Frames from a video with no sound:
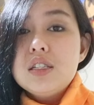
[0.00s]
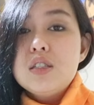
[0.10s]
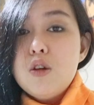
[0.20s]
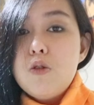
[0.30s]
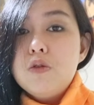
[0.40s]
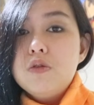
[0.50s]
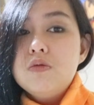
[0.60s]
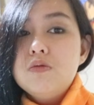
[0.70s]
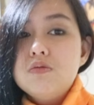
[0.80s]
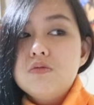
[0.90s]

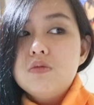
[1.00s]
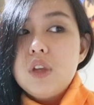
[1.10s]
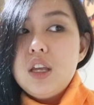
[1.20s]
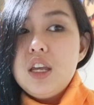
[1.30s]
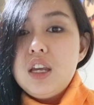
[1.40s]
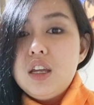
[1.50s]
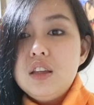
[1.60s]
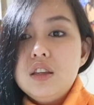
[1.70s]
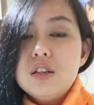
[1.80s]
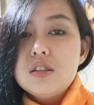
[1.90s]
known
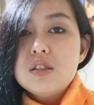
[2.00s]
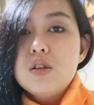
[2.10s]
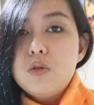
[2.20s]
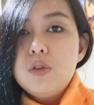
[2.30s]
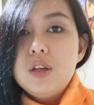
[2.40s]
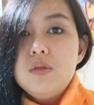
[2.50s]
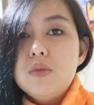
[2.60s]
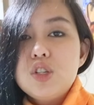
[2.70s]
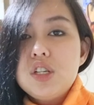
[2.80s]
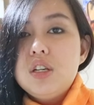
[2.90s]
in the sewing
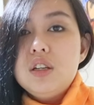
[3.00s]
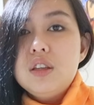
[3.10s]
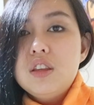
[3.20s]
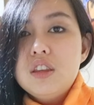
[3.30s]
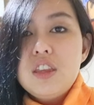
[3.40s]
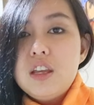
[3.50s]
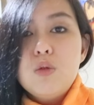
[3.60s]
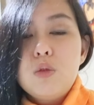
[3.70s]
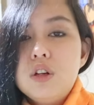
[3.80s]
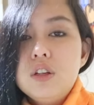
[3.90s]
machine
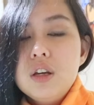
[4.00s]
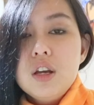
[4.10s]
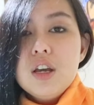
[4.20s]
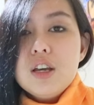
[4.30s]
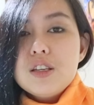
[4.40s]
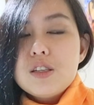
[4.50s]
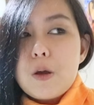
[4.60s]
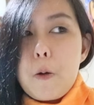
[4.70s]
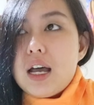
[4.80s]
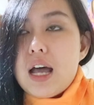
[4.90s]
thing world.
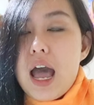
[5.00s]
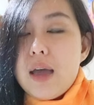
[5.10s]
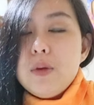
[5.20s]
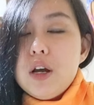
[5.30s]
So I'm